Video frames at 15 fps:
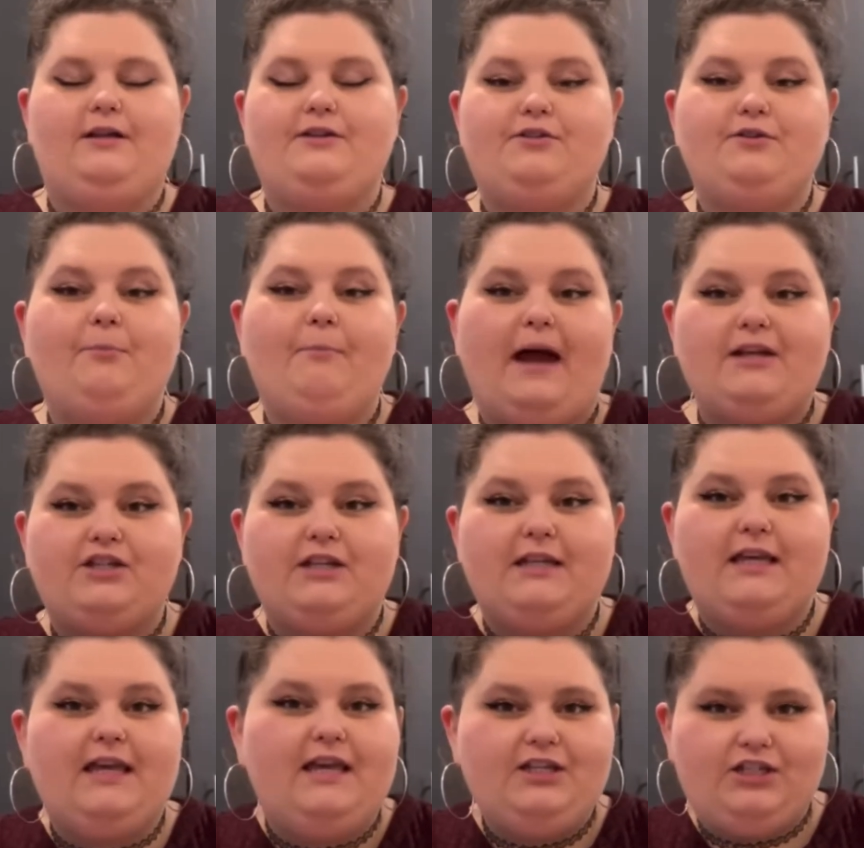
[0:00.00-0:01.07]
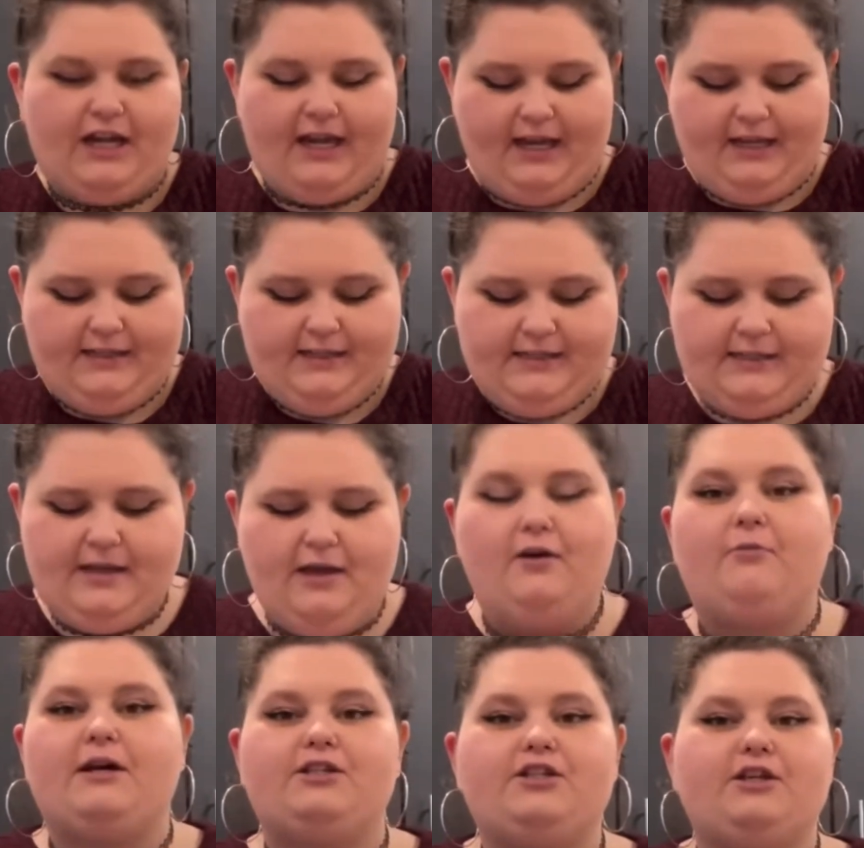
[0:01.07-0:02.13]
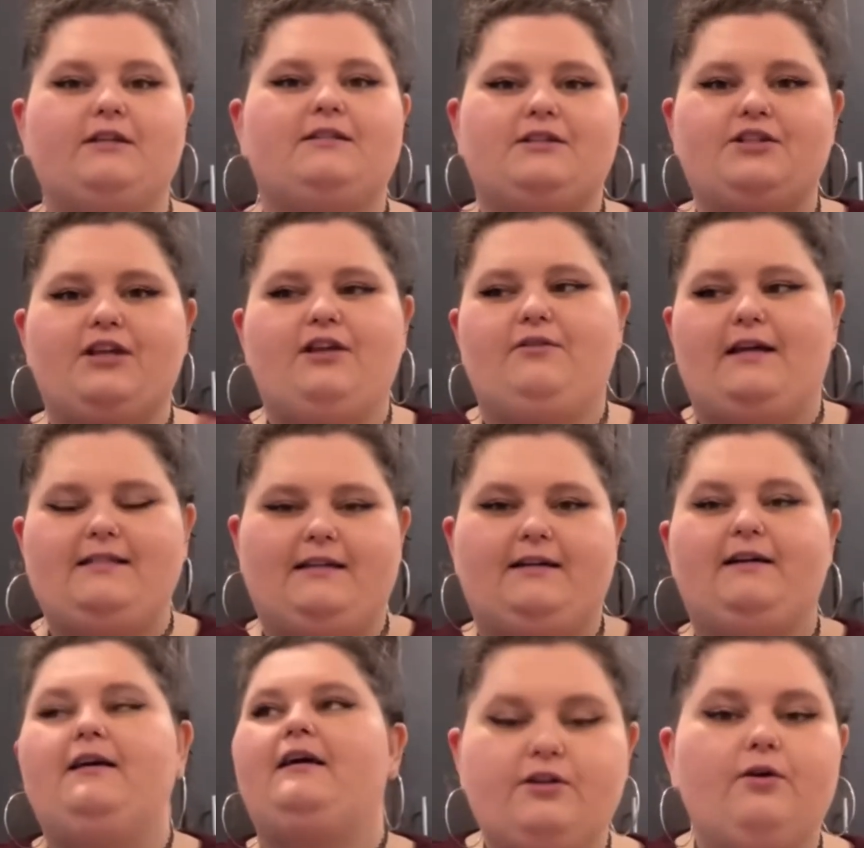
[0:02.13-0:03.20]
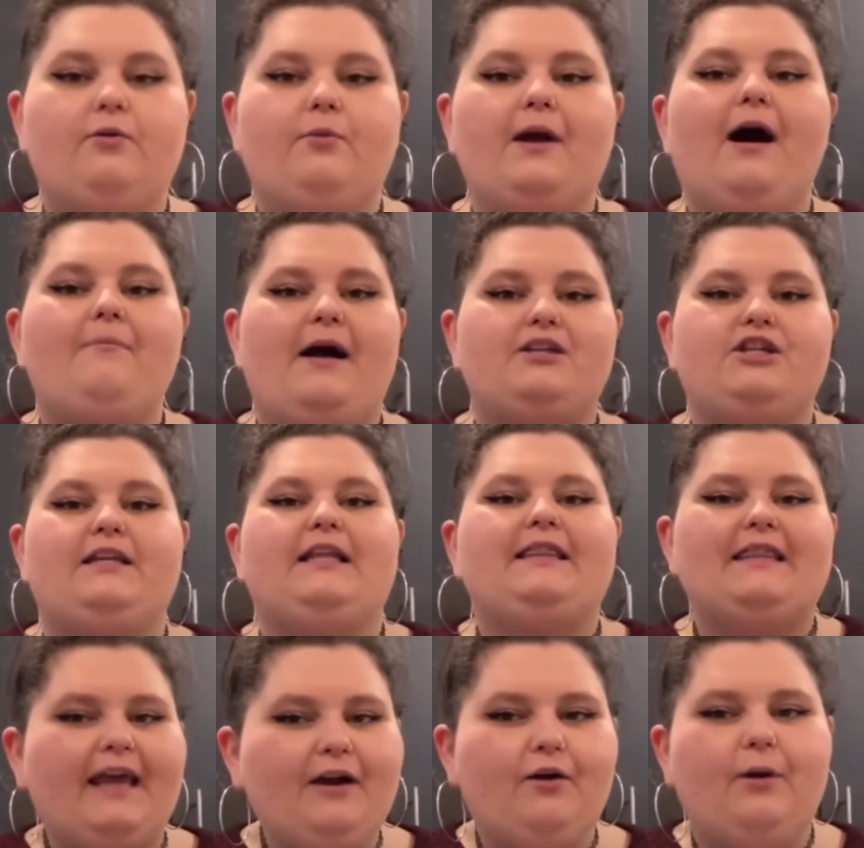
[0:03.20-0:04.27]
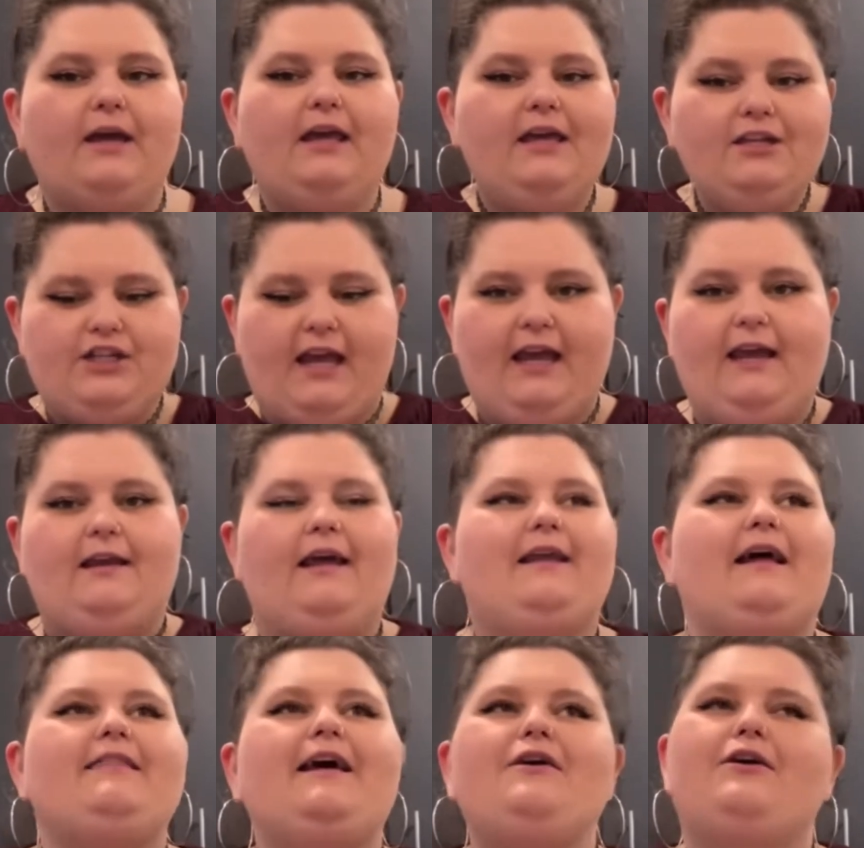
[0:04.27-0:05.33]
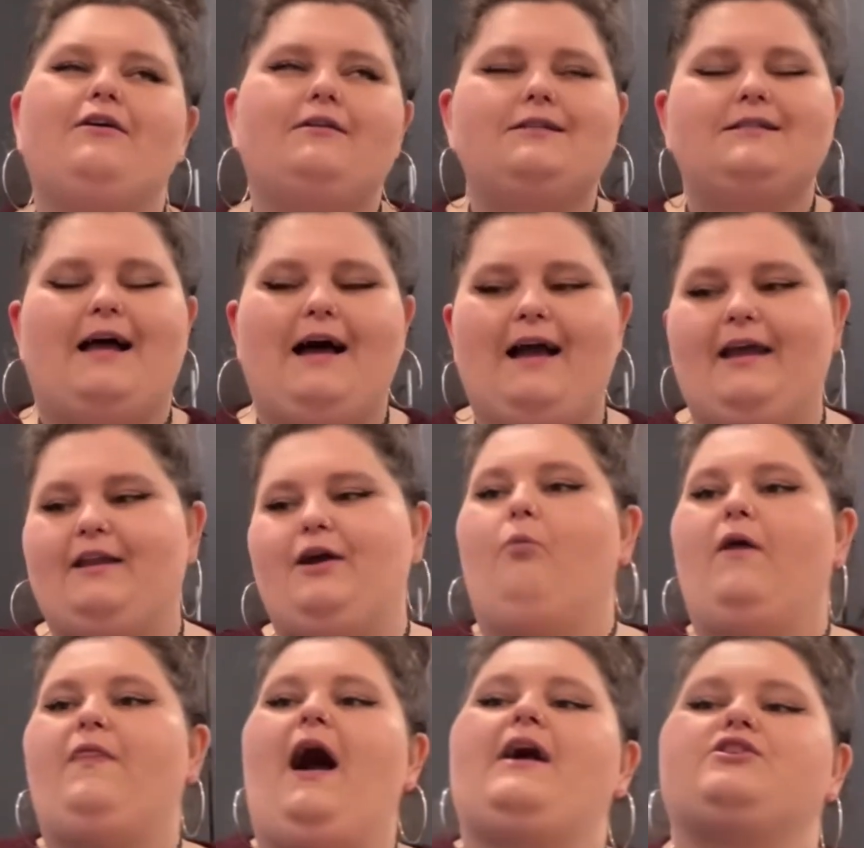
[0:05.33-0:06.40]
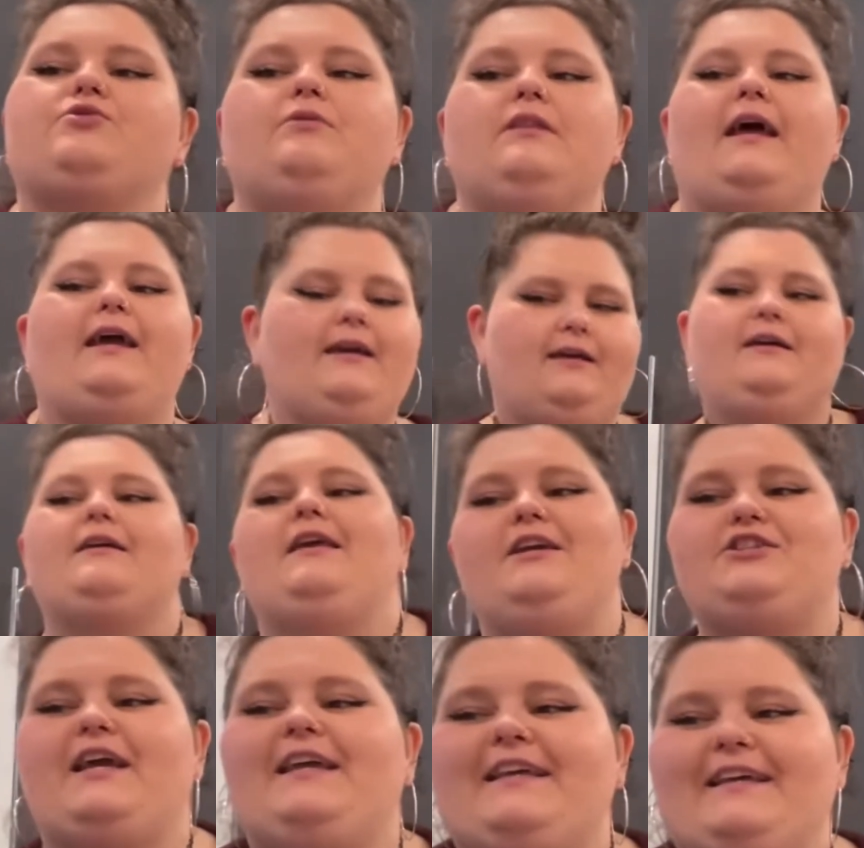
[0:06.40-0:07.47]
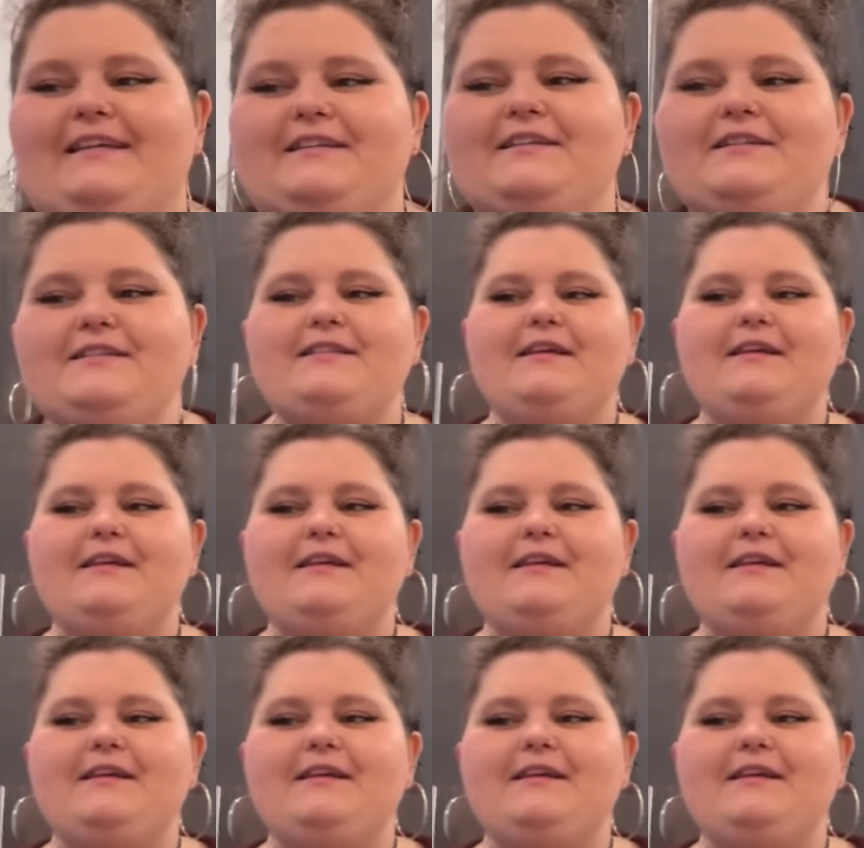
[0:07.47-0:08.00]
do matching keychains, which is such a cute idea. So, we got a matching Lego keychain, and I let her decide what the actual like keychain is.